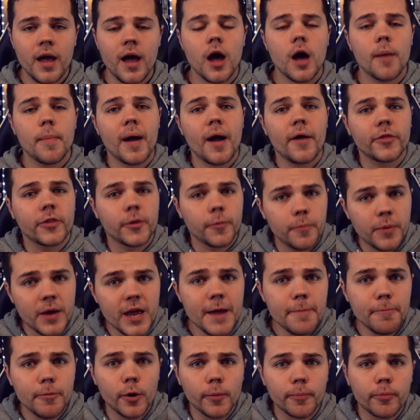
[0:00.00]
about the
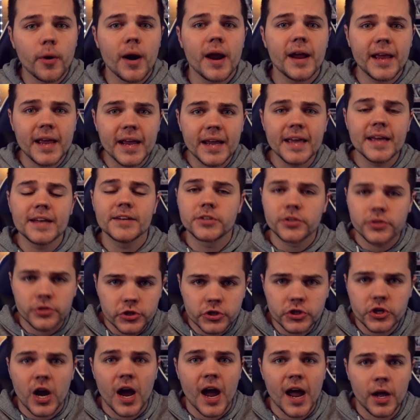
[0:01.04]
people breaking into the
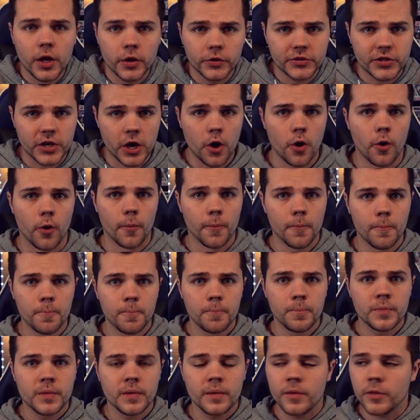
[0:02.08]
child's home.
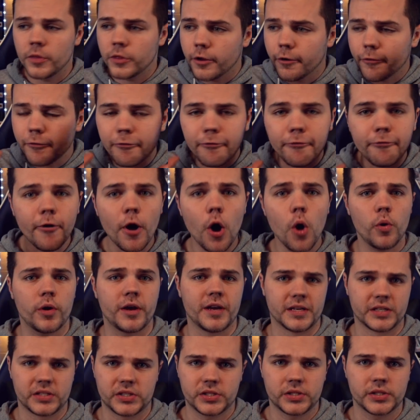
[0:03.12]
The
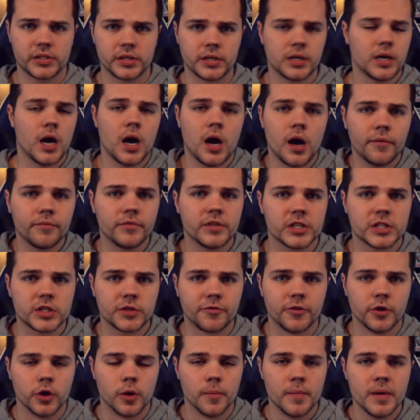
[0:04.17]
focus of this
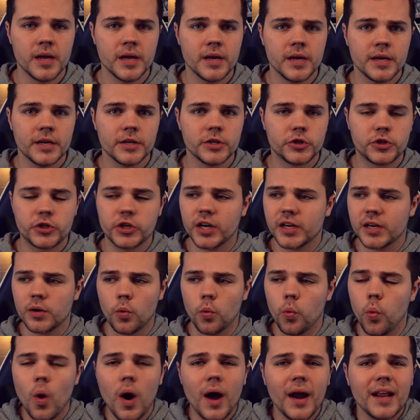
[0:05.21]
film,
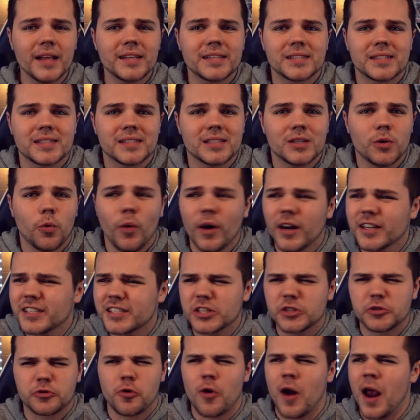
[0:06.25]
what is
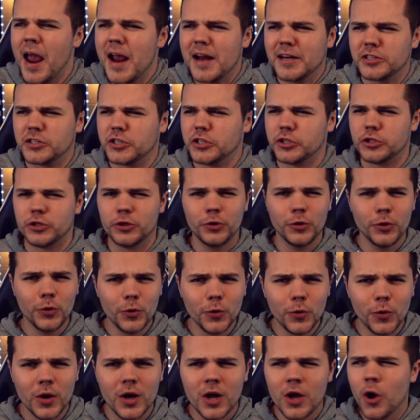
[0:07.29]
it trying to
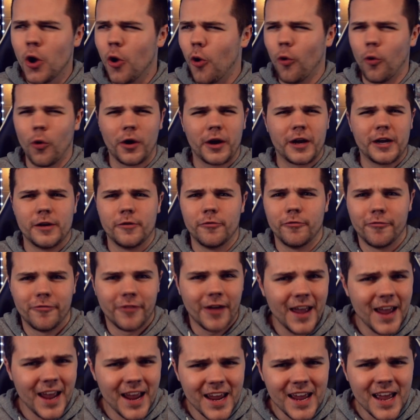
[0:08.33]
do or
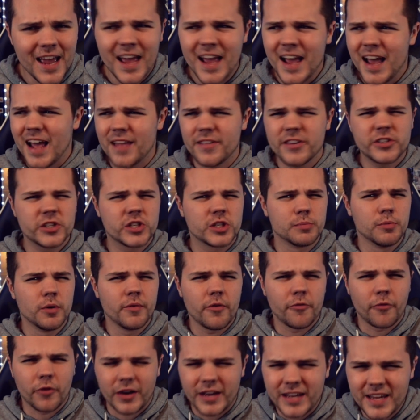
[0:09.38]
convey, and this is a movie
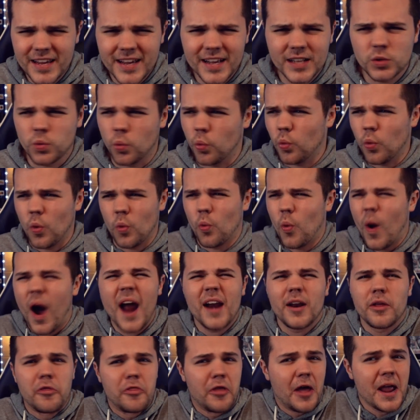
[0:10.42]
for kids, why
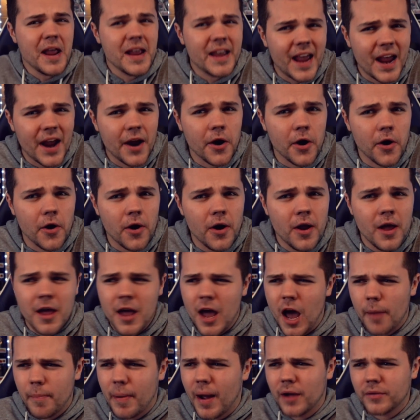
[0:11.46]
do they care
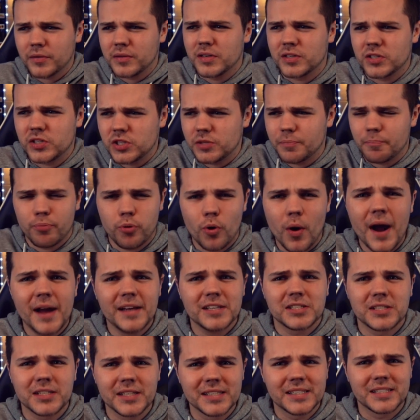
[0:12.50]
about this
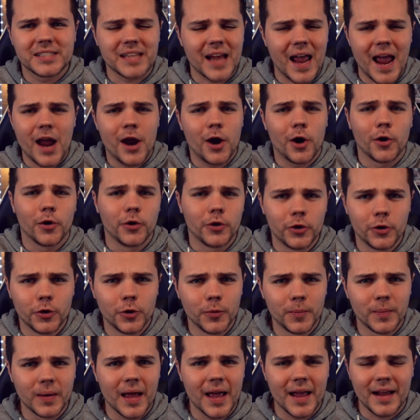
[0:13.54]
priceless
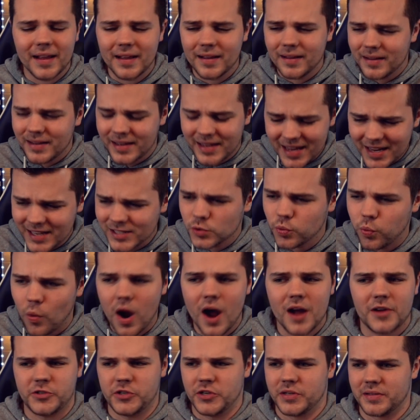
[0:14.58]
heirloom? Like, kids
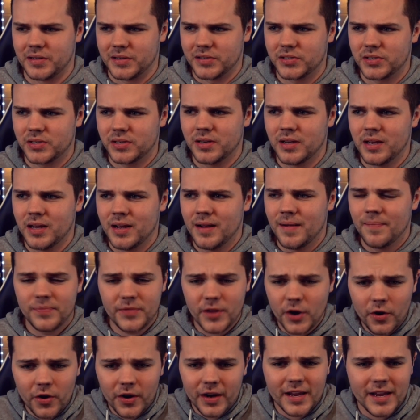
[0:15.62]
watching this,
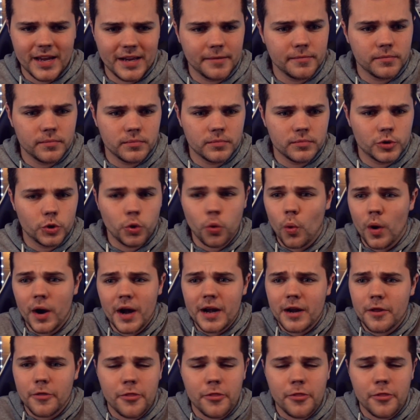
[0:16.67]
they're going to get 20 to